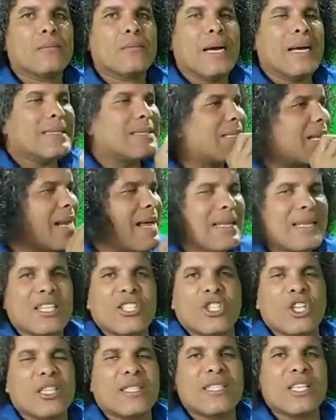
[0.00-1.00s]
And tonight
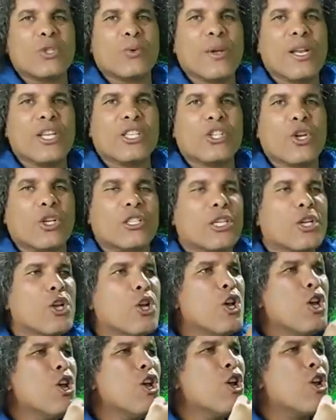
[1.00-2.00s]
is just this we're discussing.
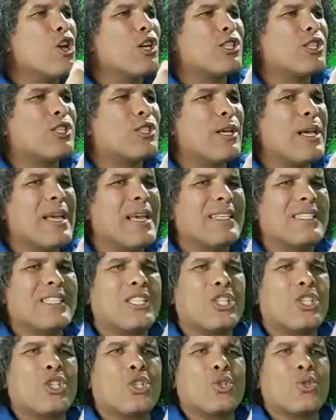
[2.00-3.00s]
Because is
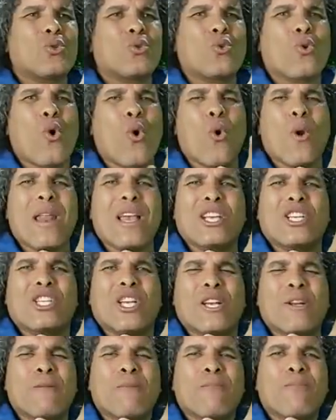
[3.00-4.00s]
this
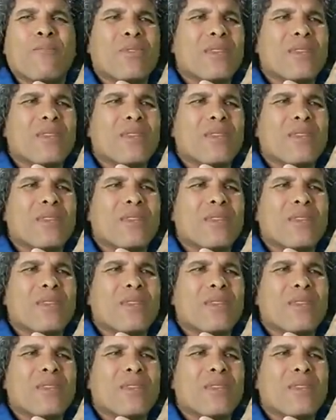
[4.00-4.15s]
coalition